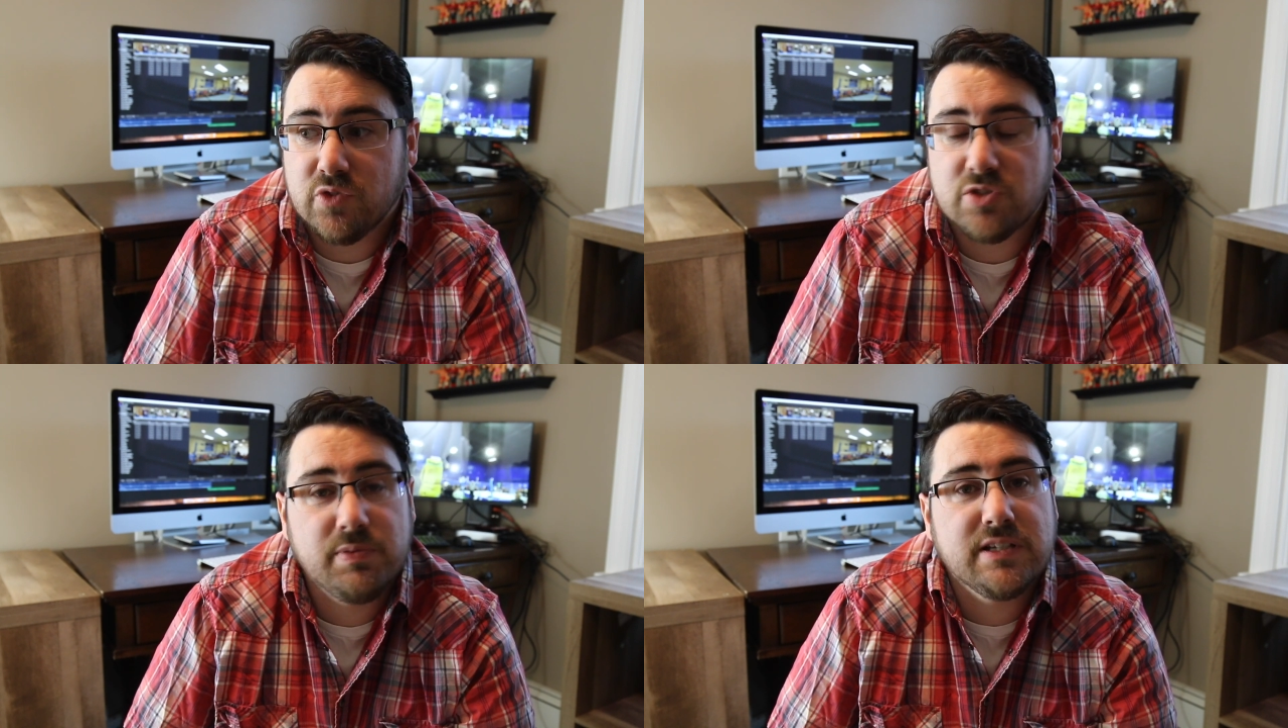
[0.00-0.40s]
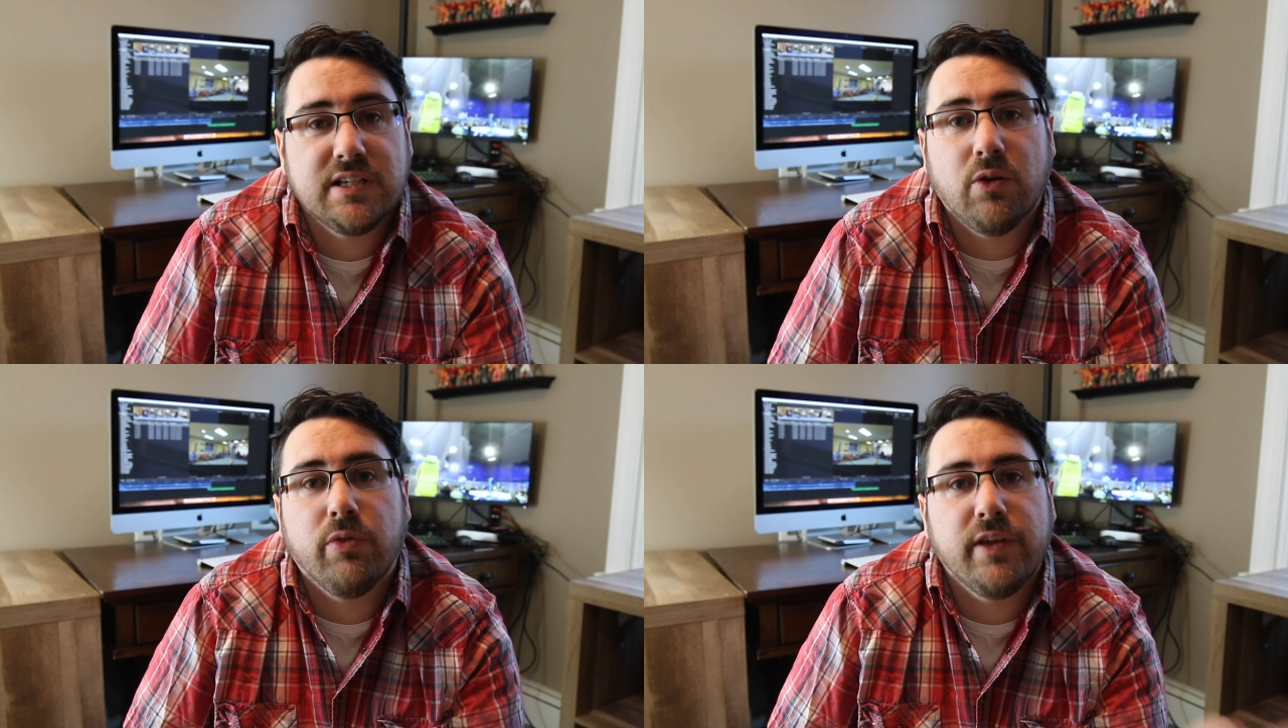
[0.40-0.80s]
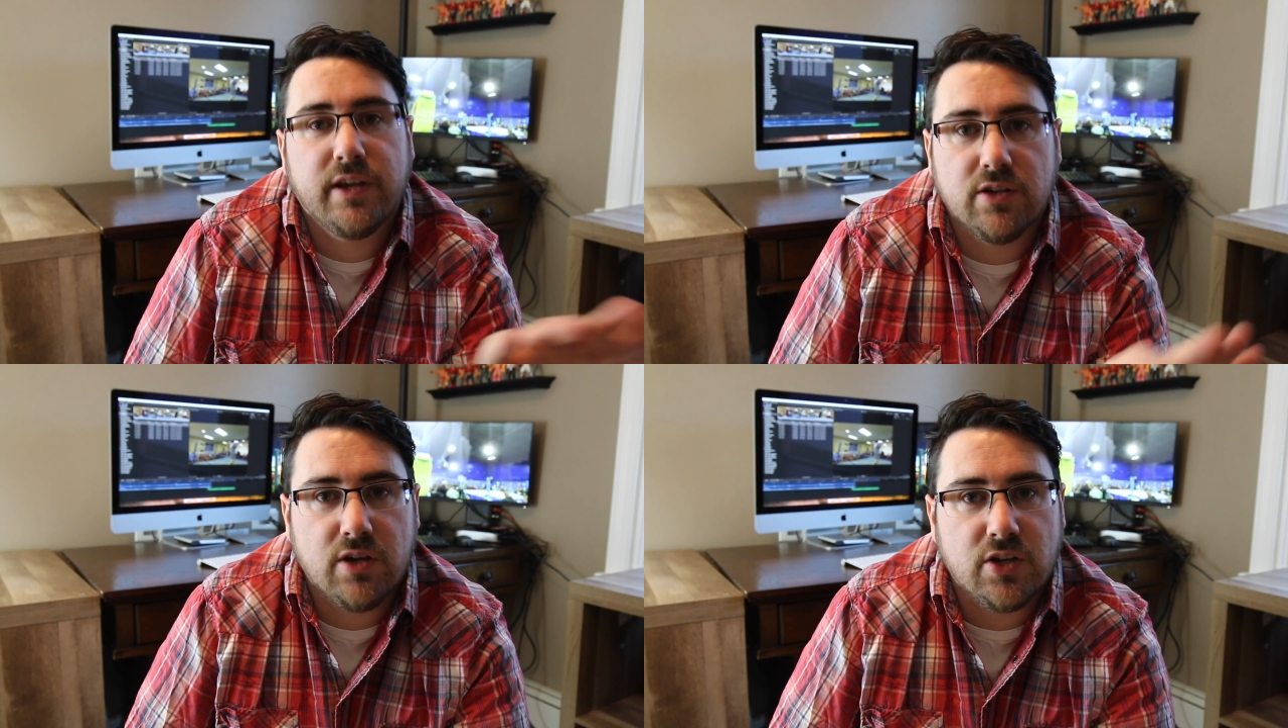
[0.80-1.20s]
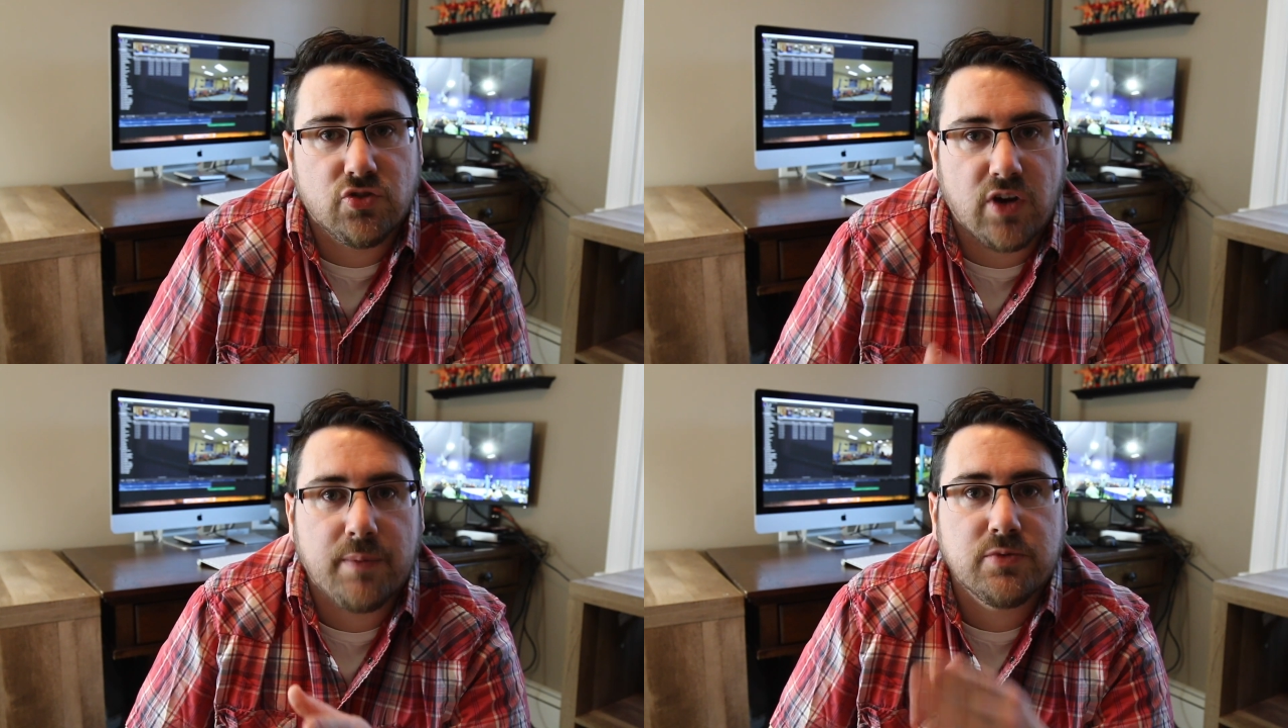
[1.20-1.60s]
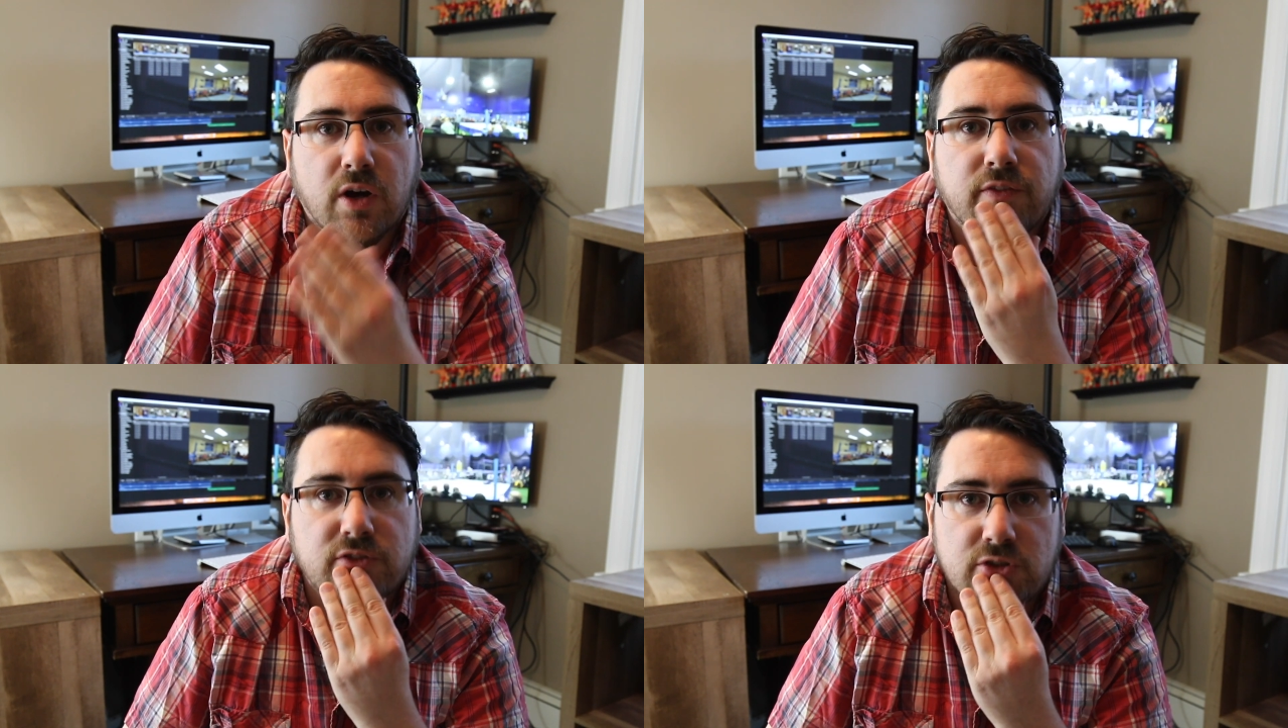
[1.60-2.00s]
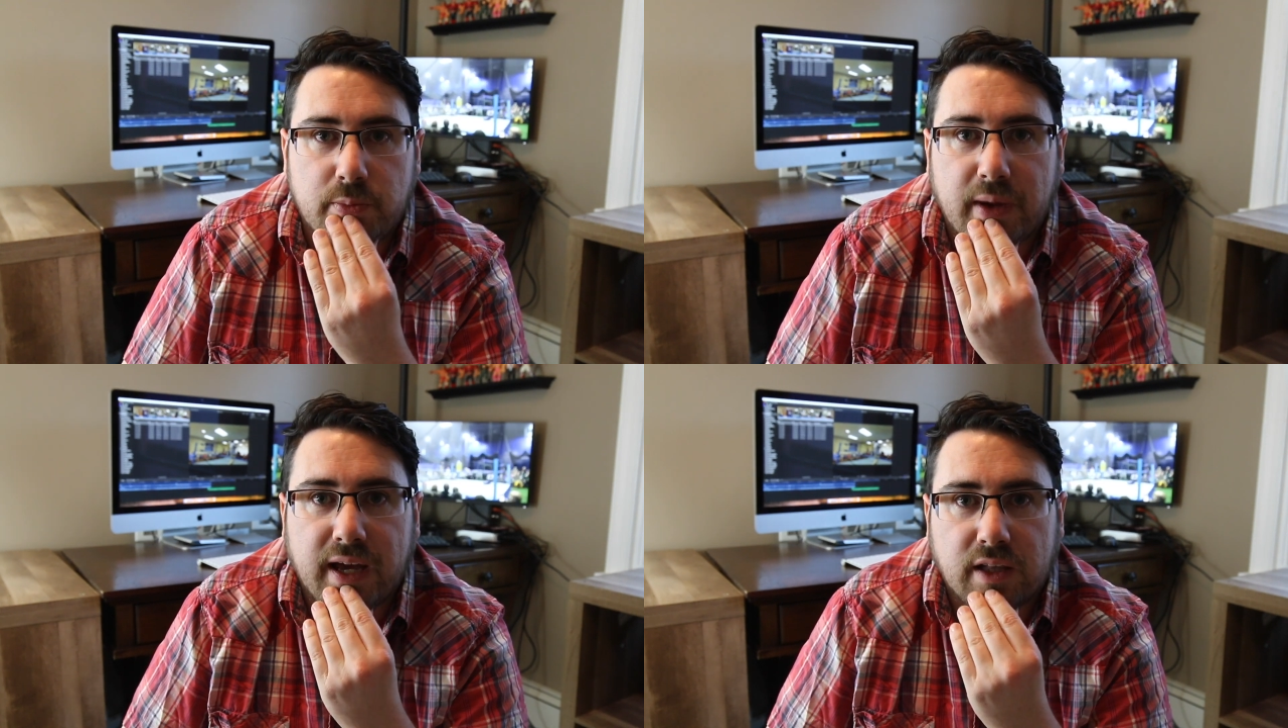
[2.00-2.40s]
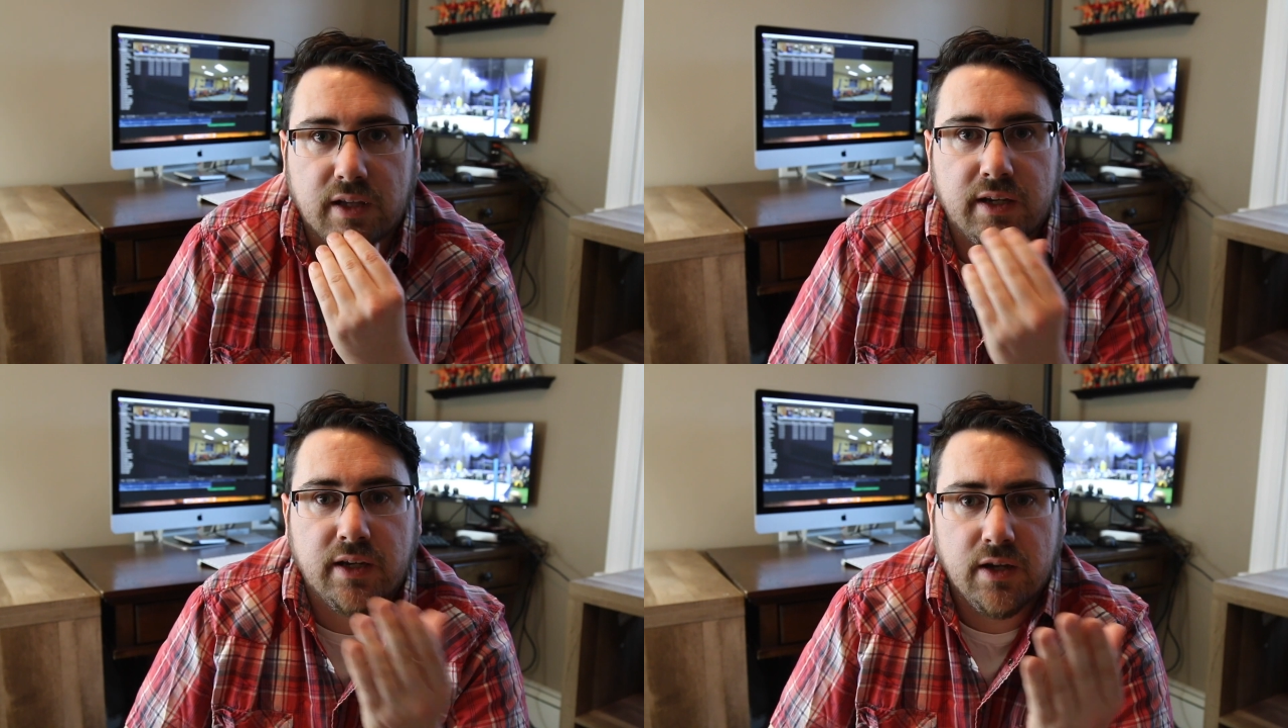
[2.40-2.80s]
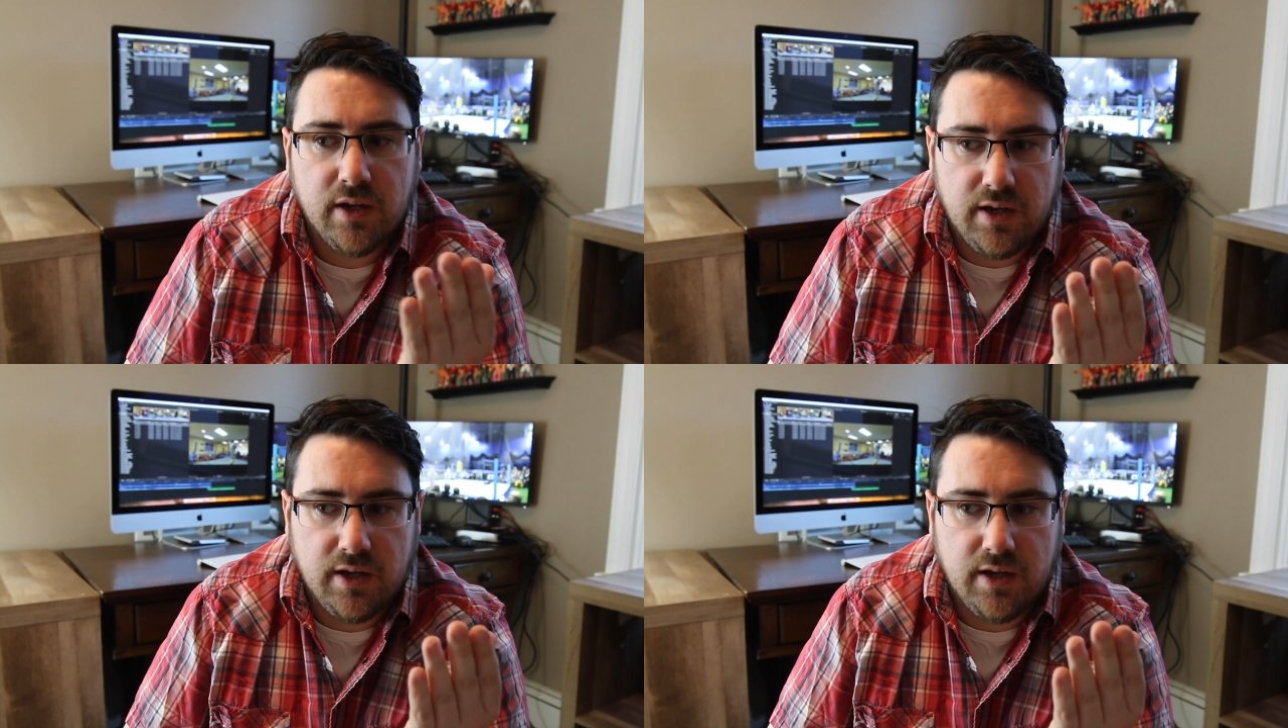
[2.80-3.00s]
just because I don't think it drops off too badly